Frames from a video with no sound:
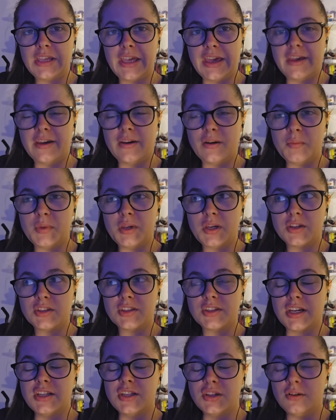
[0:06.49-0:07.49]
cam because
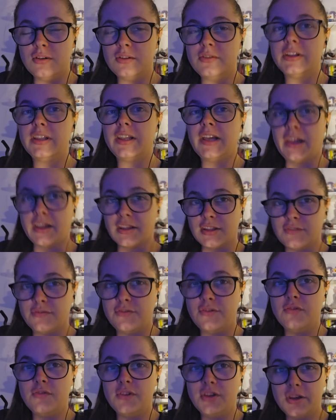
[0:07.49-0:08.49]
I know the last
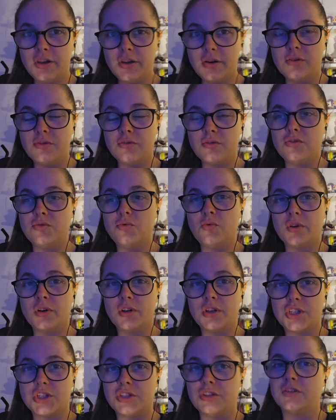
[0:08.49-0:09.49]
few videos
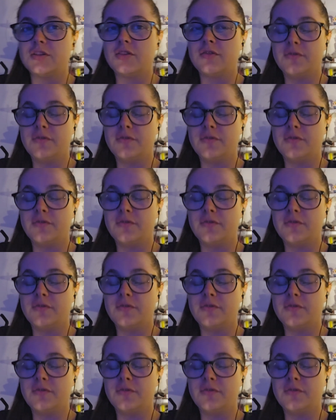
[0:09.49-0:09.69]
were just